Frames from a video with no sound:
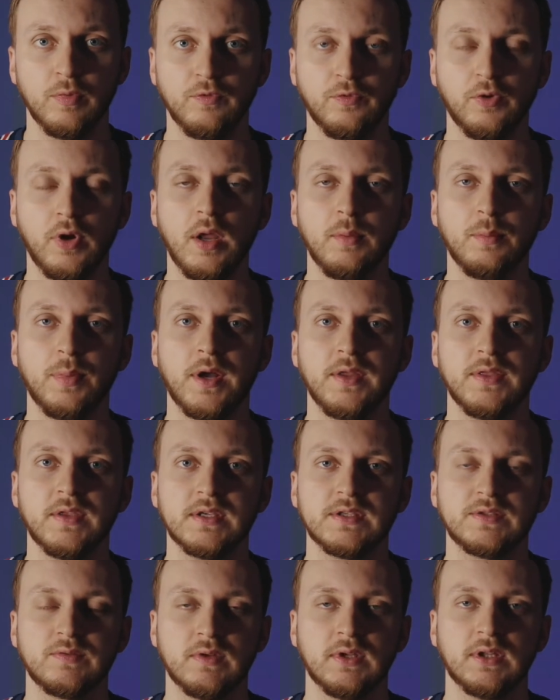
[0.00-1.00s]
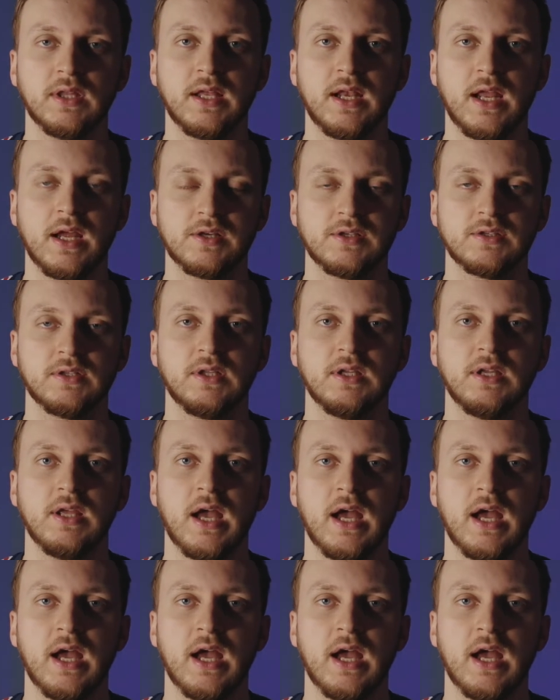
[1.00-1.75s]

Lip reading: Before I bought this ring light, actually,